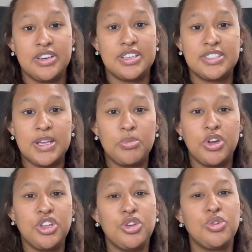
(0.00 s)

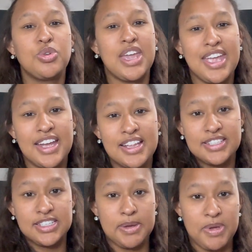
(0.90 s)
someone who can
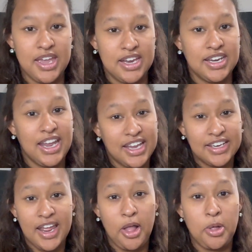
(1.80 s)
step in and
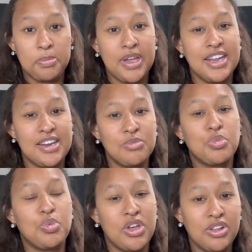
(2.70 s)
help. It
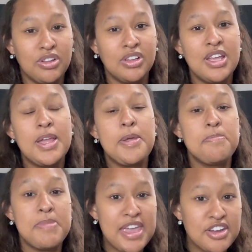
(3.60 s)
will
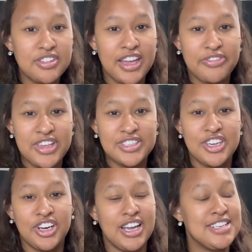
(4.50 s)
make your life
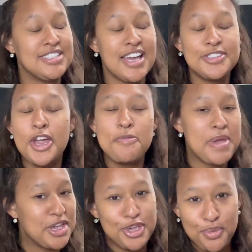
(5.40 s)
easier. It does not
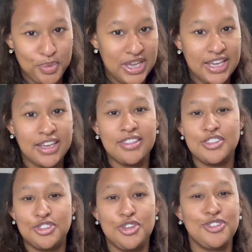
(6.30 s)
make you weak. The
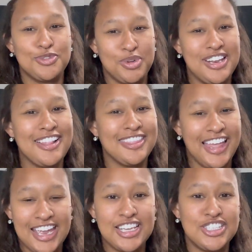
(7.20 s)
students would
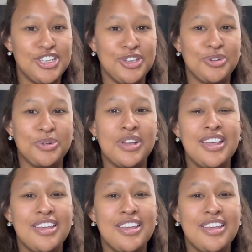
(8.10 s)
like to